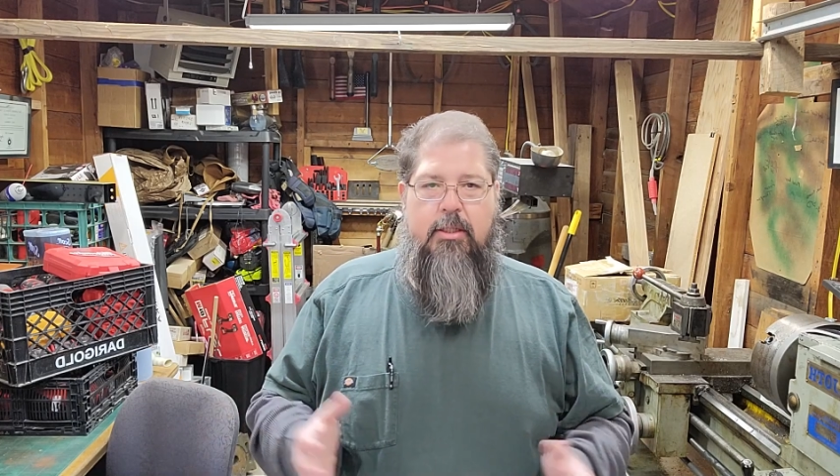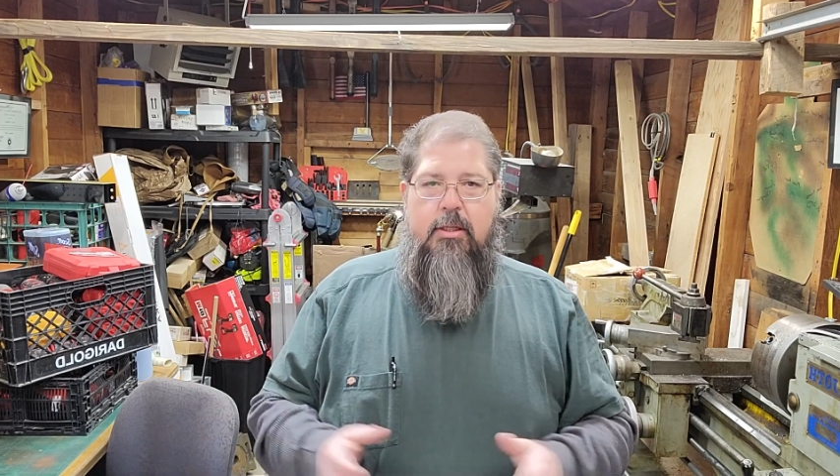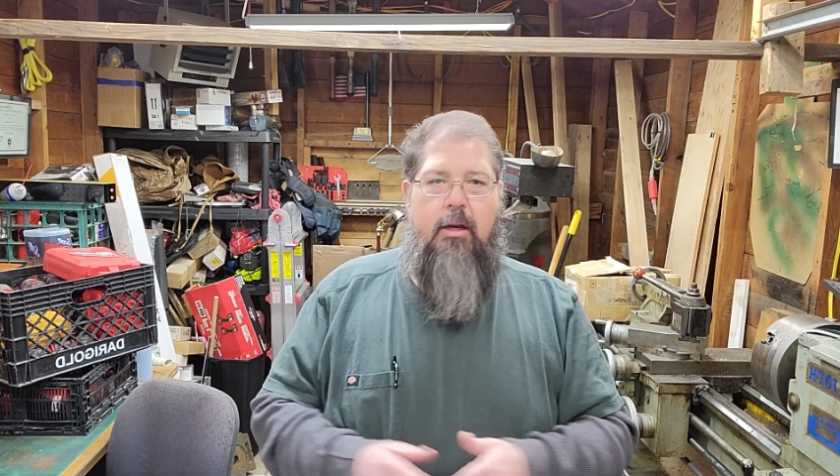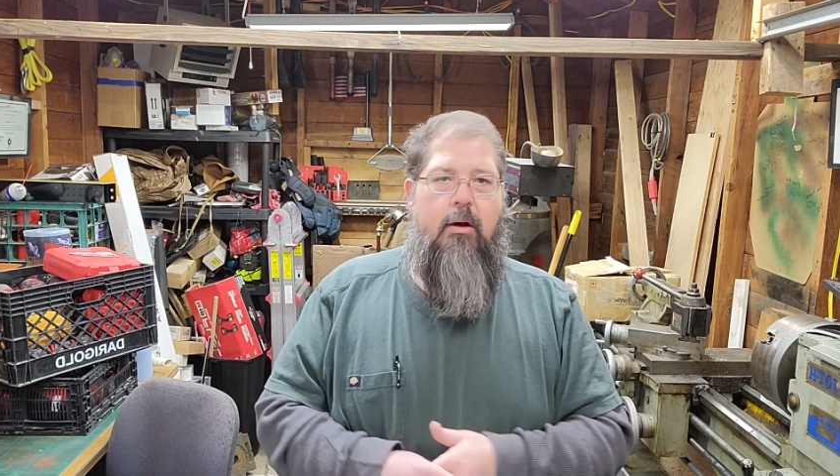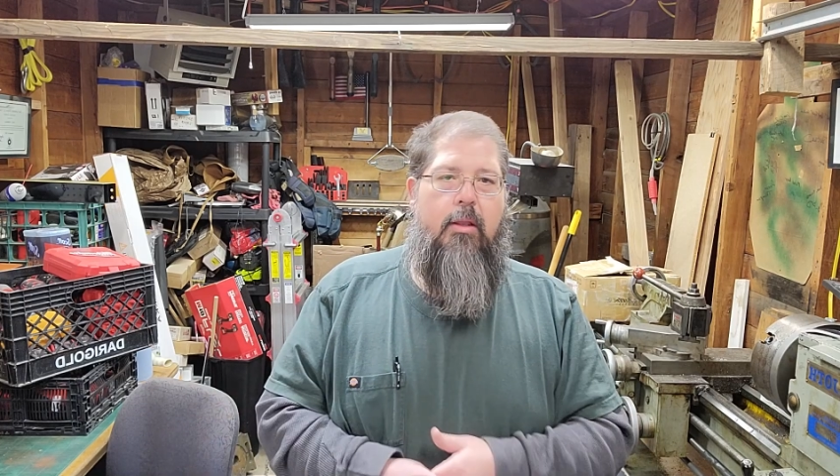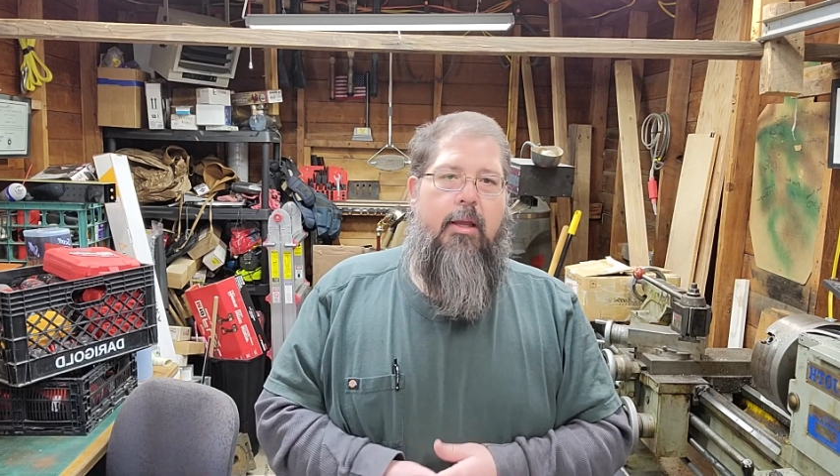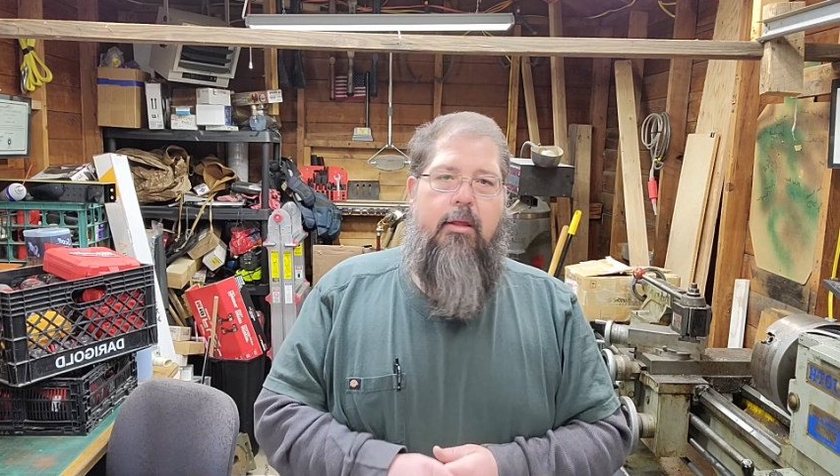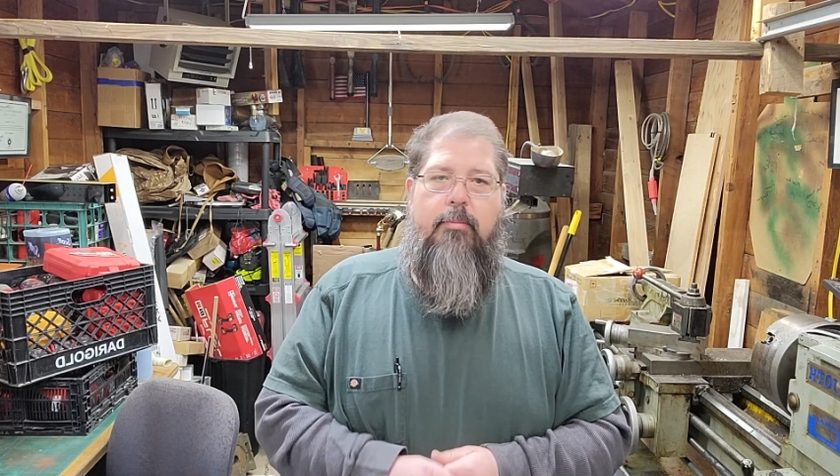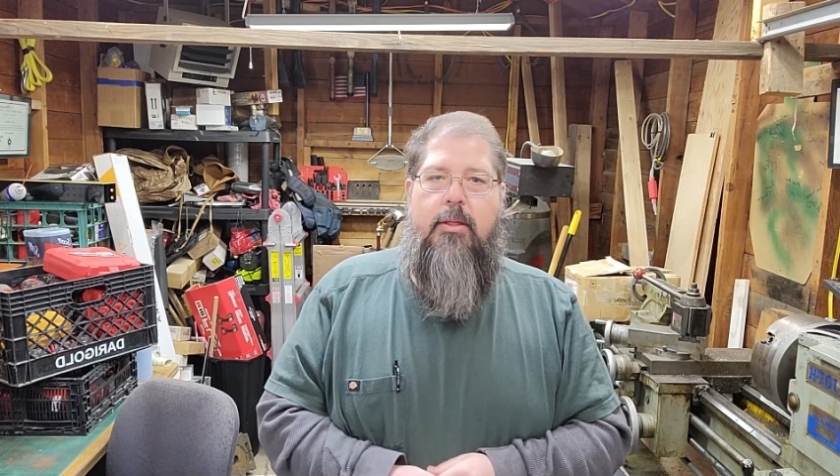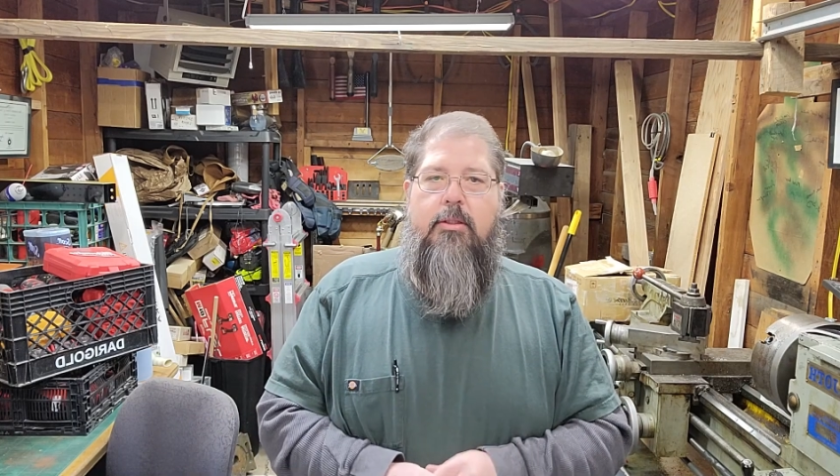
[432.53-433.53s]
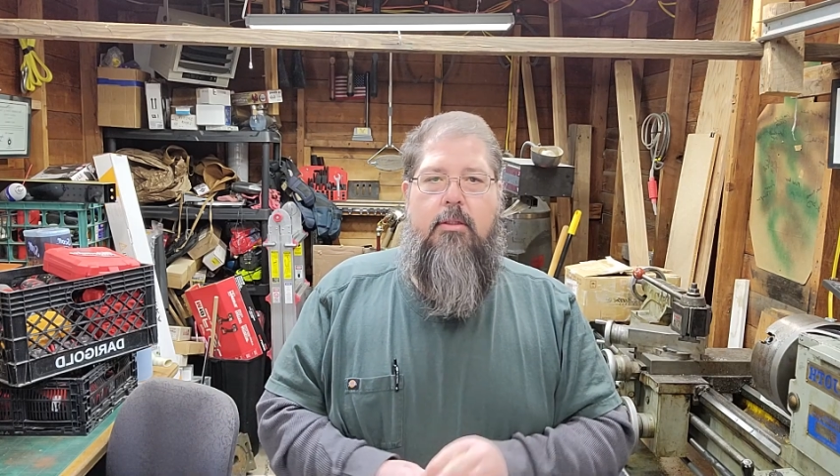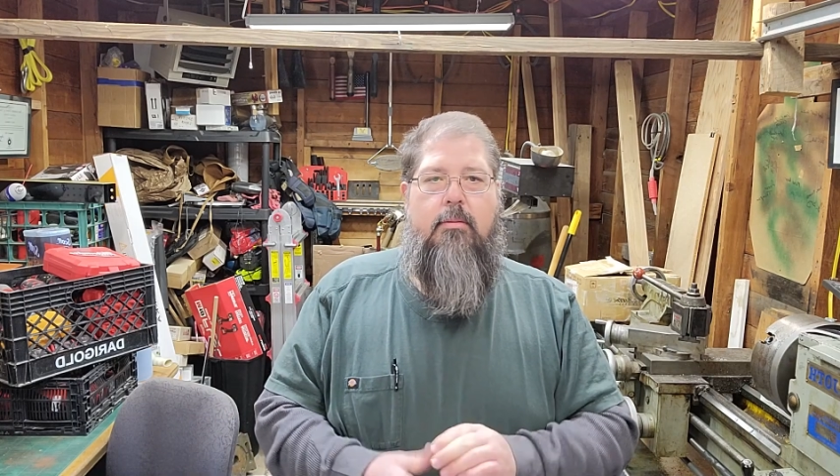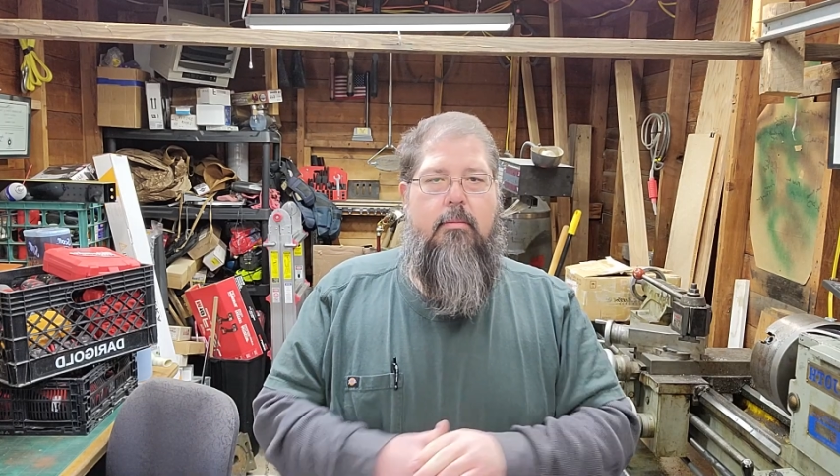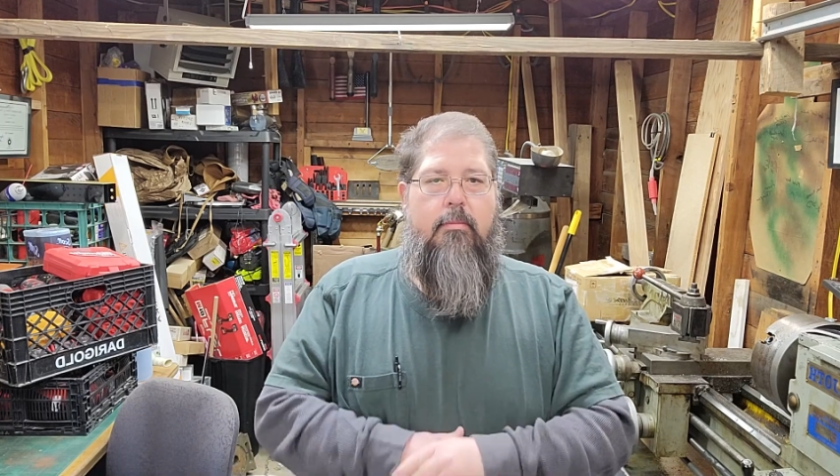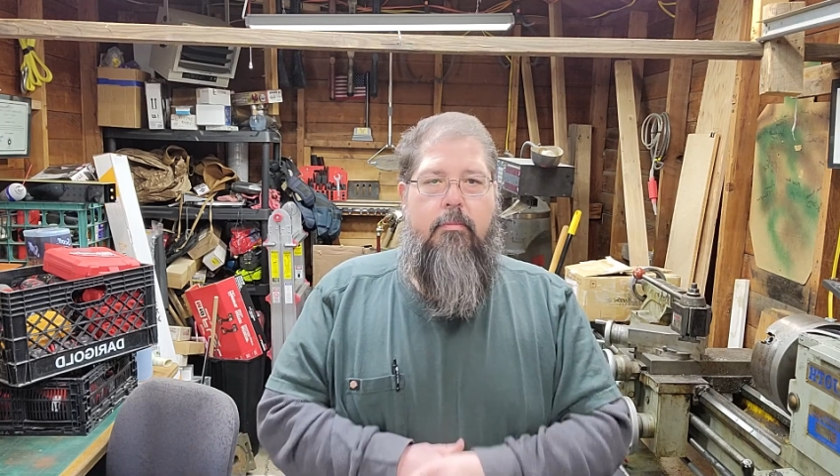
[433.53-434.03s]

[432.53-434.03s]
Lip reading: It's got all the lathe bits and